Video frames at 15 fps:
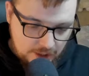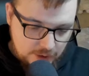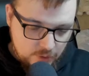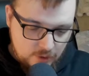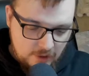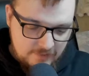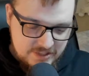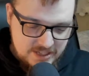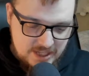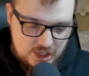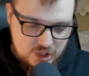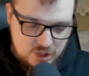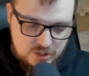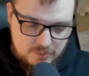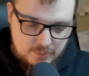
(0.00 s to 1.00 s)

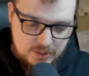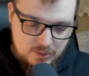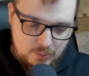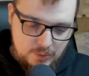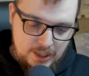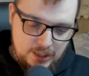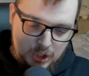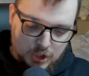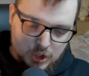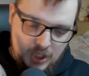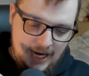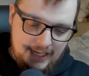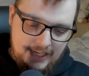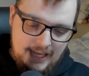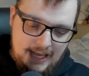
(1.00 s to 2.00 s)
conversations between
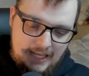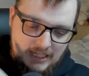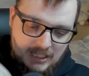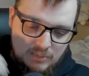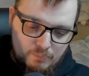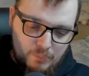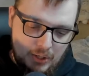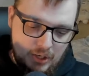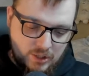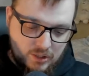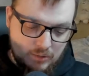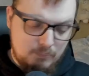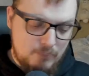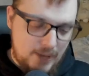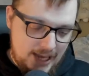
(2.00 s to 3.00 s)
Jack and his bird
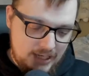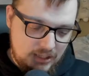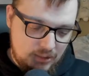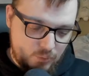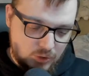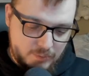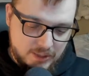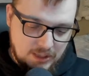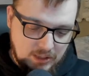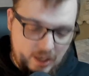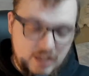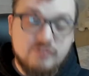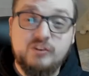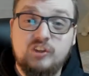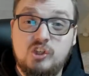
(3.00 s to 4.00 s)
companion would have been
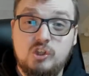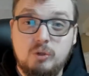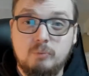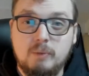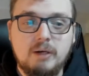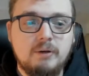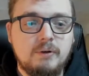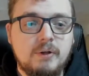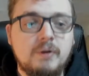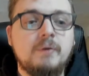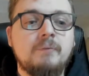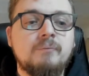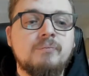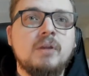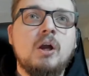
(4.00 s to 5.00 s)
nice for humor.
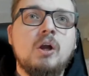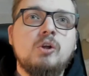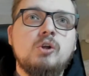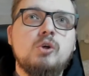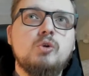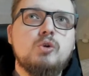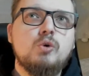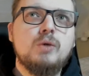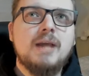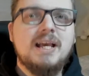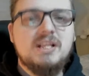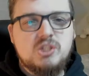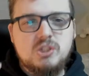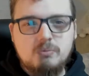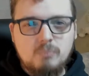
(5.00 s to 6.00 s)
You do get
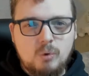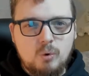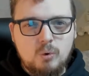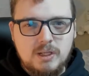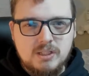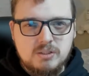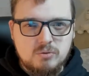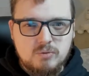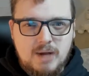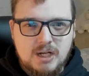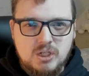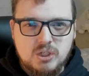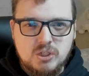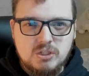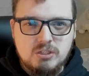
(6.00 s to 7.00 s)
small
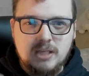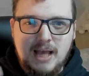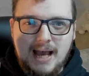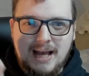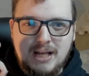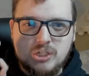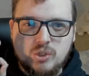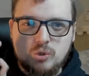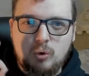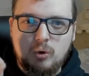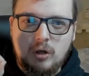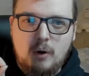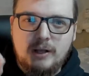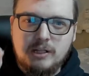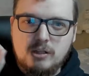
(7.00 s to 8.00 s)
interactions as you're
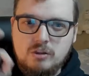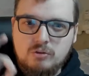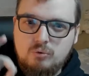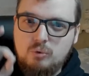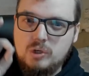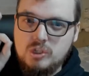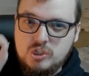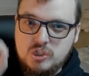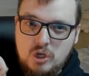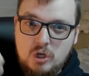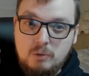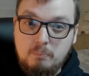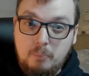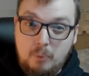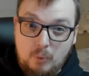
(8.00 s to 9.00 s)
going through at
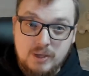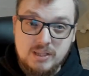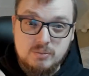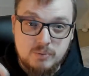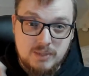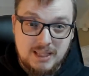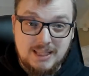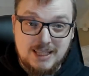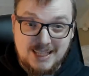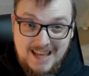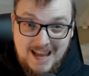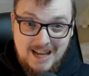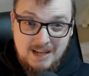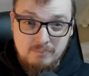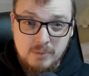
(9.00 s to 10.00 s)
certain points within the
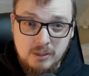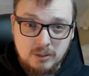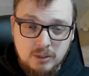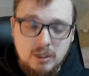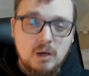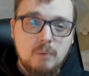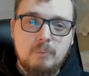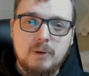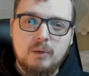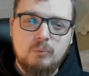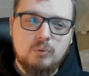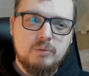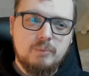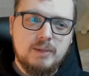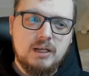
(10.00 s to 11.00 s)
game, but it
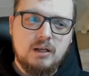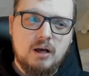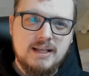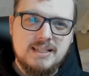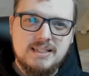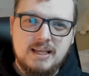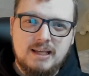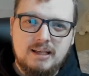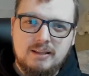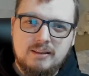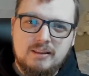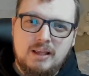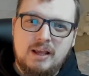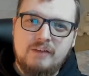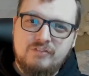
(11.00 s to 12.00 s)
would have been nice
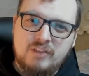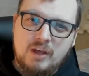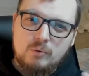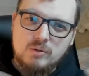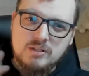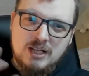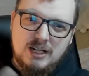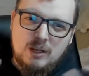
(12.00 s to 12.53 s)
if there was a little